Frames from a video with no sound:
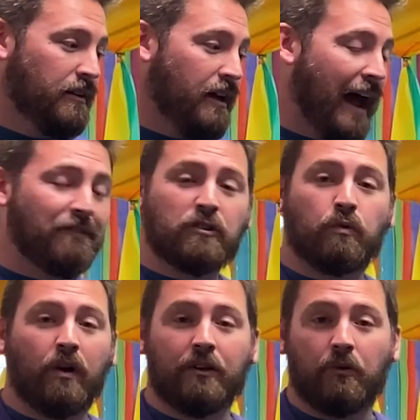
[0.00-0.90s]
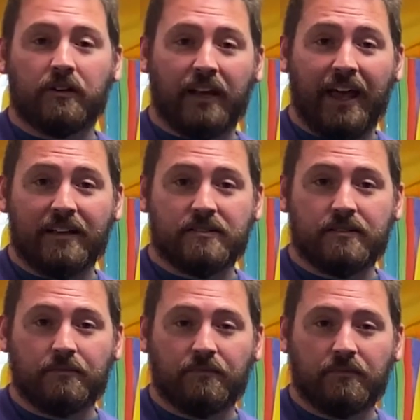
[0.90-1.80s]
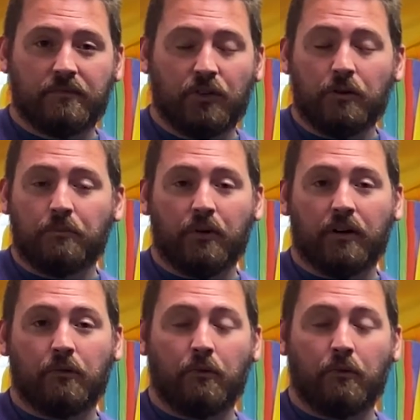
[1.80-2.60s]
after 21 days, your book,